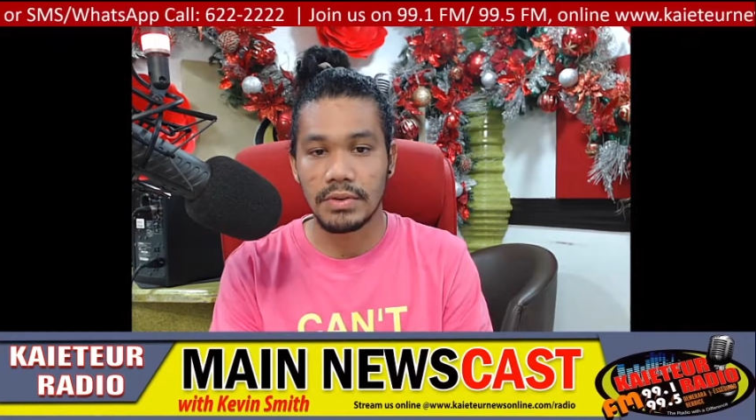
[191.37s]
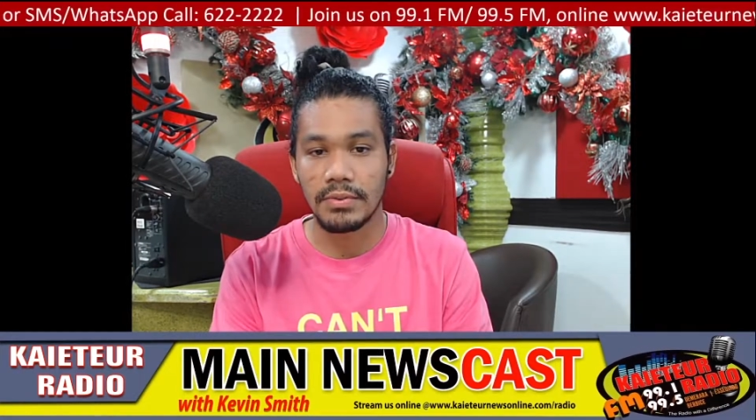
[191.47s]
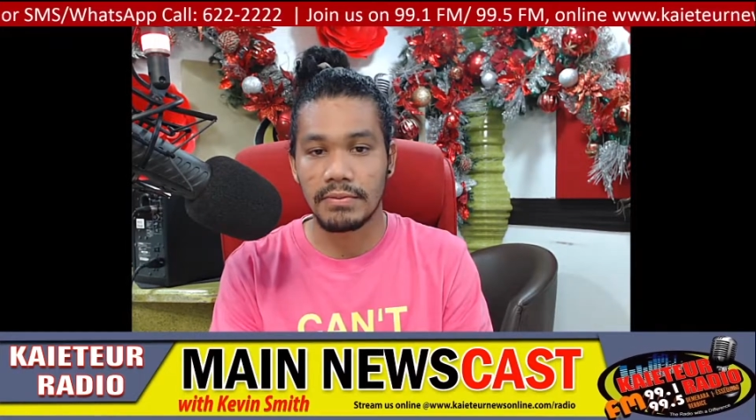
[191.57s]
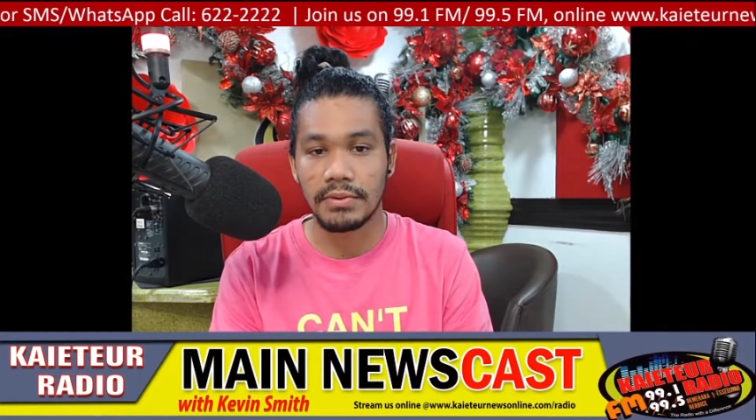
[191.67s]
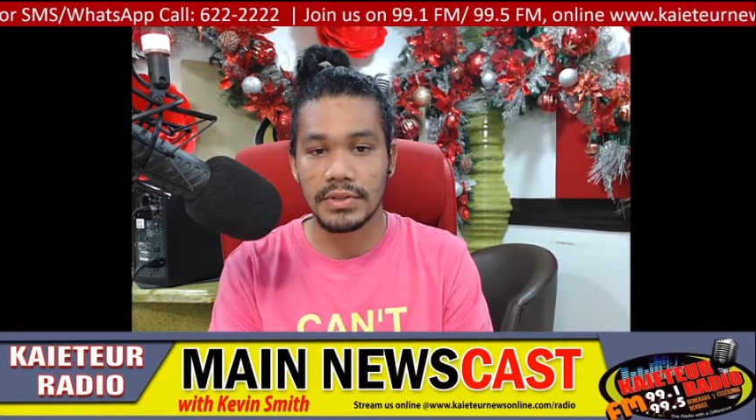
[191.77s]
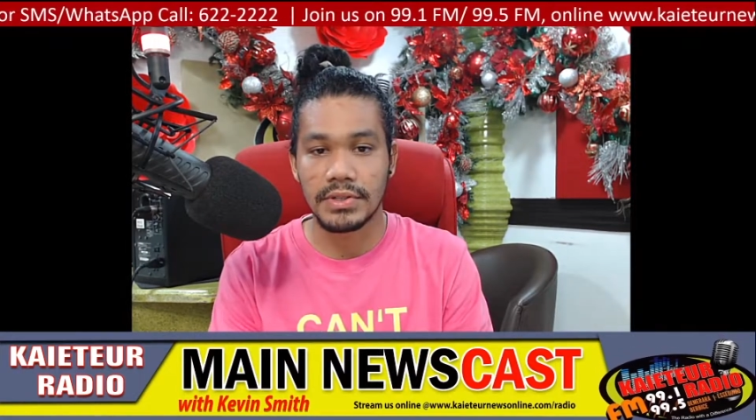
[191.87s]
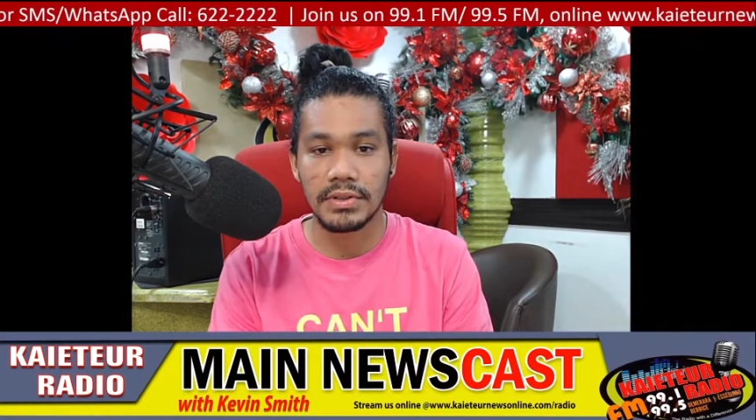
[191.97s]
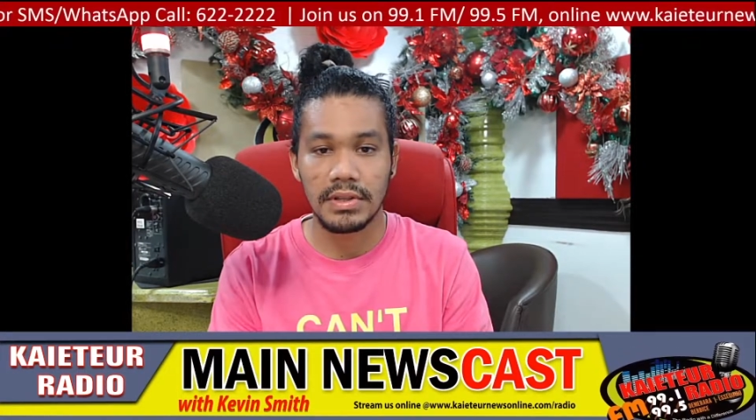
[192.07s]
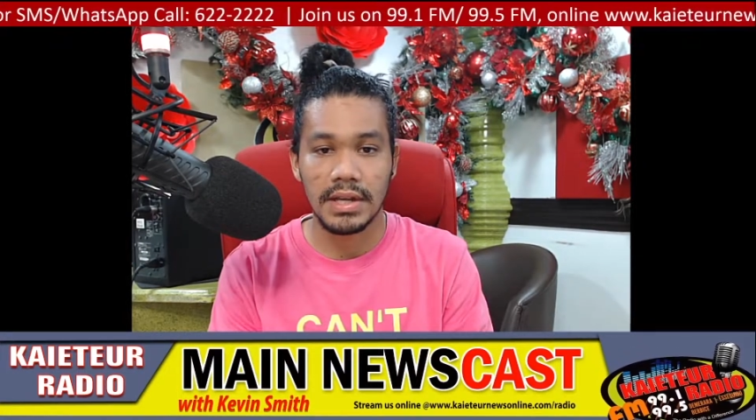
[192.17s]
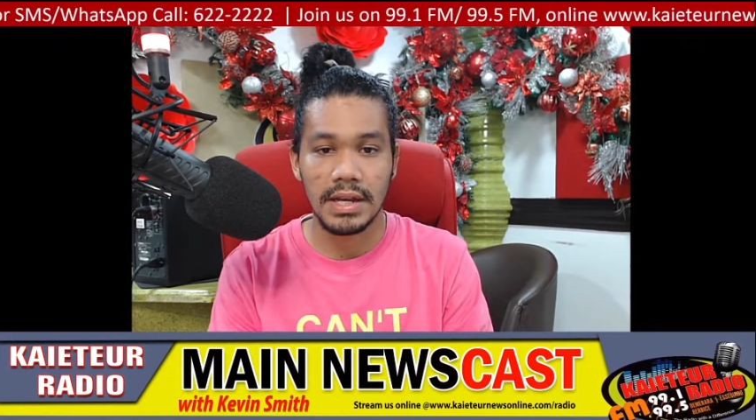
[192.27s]
refers to
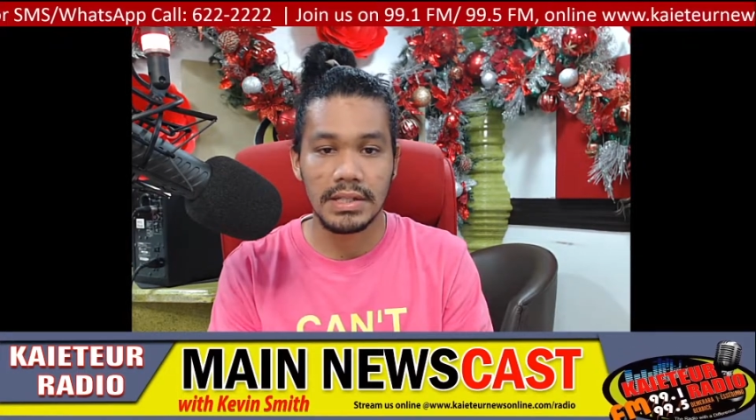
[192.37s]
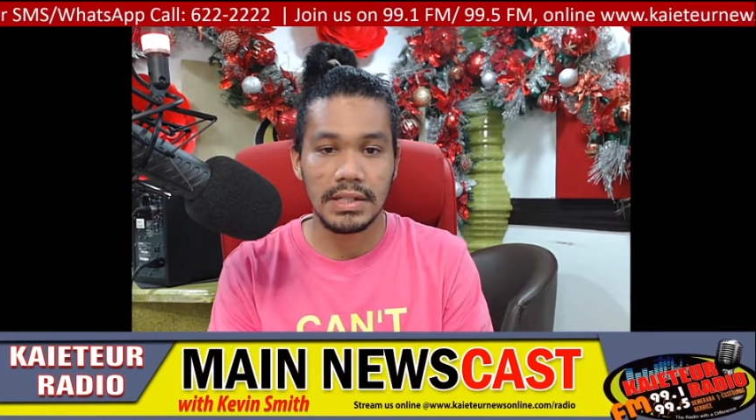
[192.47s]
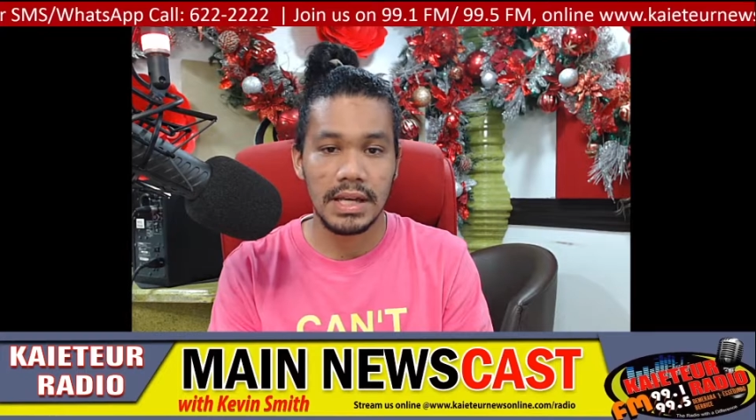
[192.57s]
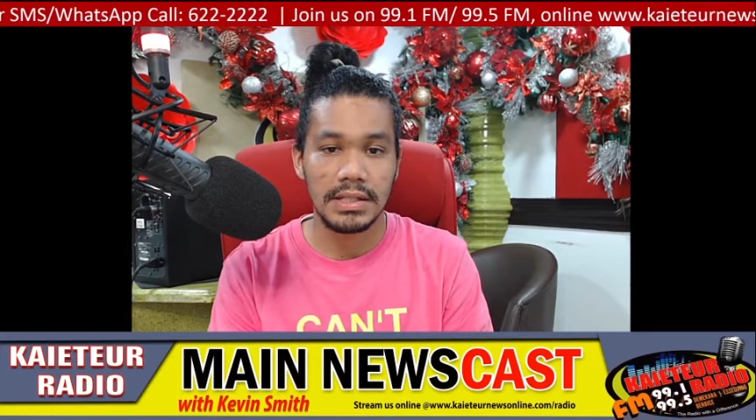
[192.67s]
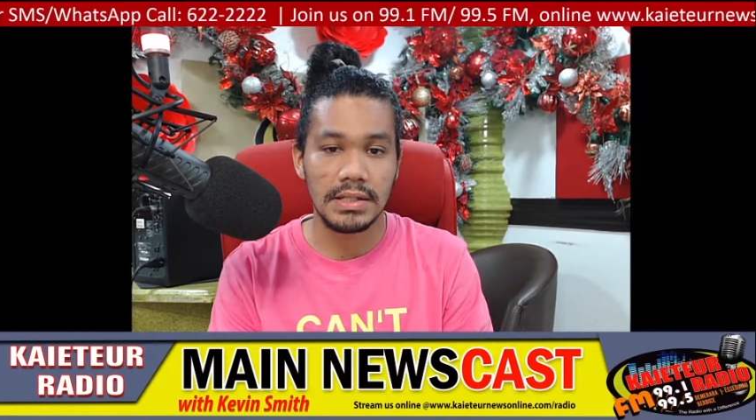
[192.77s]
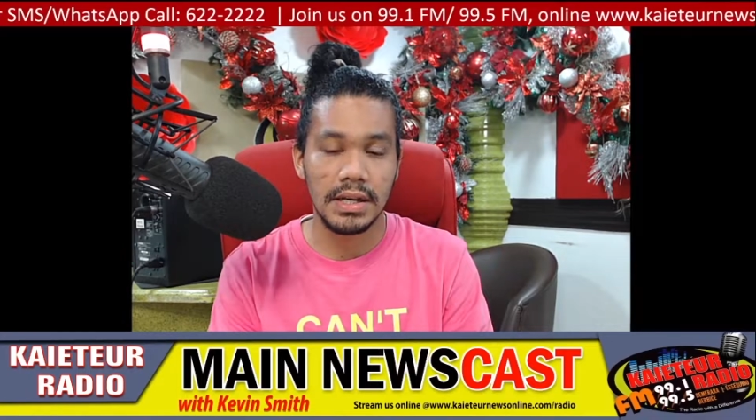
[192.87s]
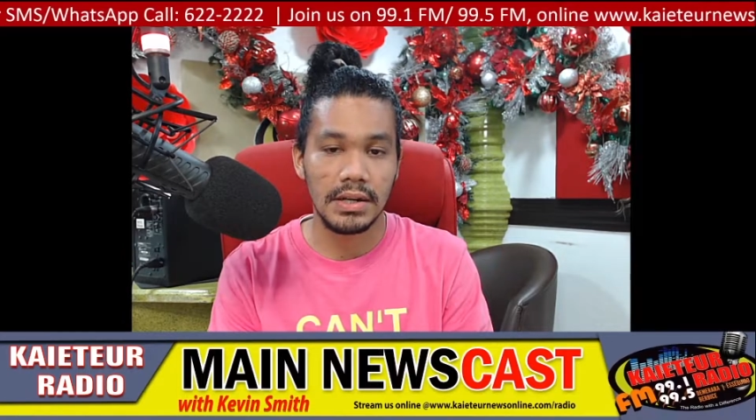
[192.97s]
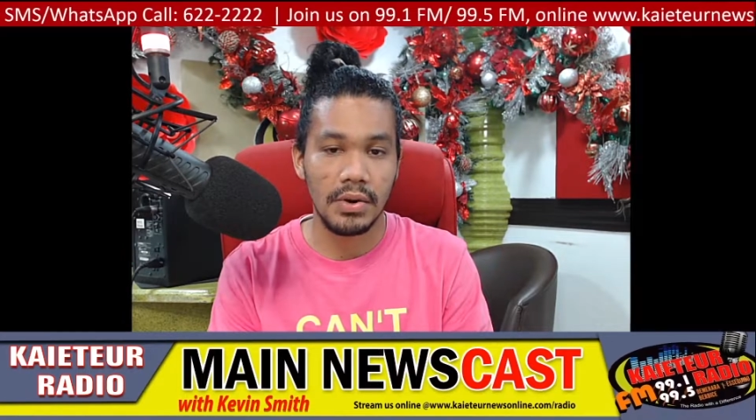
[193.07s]
the 1999